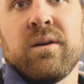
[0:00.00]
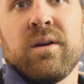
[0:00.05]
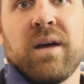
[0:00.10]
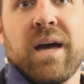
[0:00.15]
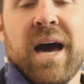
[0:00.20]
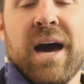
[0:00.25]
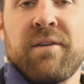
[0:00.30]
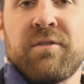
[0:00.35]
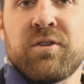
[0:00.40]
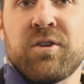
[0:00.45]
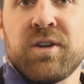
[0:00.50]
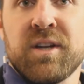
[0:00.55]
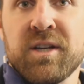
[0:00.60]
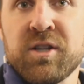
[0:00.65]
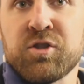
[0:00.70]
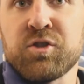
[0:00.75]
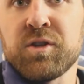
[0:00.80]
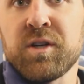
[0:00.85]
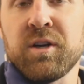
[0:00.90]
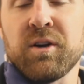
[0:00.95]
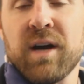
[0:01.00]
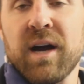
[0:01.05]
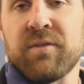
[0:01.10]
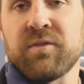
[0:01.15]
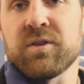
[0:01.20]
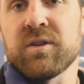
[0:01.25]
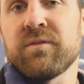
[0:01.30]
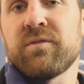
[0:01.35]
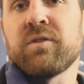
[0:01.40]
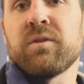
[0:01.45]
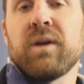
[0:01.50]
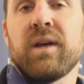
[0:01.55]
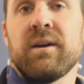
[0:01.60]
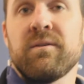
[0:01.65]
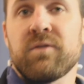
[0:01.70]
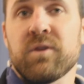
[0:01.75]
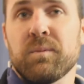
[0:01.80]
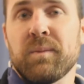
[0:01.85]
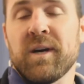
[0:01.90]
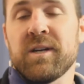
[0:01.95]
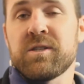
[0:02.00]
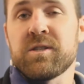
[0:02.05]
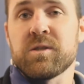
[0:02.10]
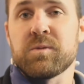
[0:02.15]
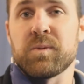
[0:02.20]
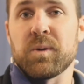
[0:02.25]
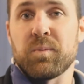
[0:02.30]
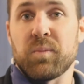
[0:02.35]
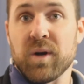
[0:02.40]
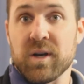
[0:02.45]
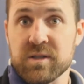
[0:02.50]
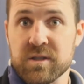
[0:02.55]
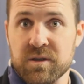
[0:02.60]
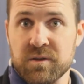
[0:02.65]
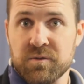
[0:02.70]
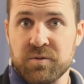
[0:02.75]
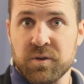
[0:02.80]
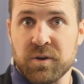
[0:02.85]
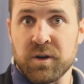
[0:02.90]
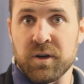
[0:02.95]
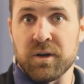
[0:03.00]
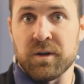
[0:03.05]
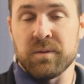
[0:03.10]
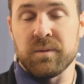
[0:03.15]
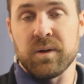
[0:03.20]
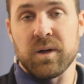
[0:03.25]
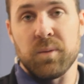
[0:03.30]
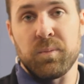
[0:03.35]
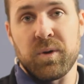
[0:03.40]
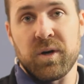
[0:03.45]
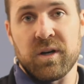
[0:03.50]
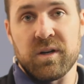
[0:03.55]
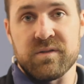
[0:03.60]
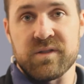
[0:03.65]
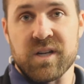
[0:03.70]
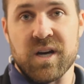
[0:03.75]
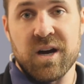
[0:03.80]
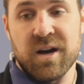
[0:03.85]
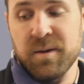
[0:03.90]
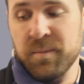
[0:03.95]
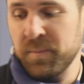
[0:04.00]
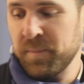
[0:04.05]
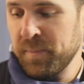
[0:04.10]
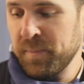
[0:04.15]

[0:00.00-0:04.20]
after an injury or after inflammation has been present for a period of time.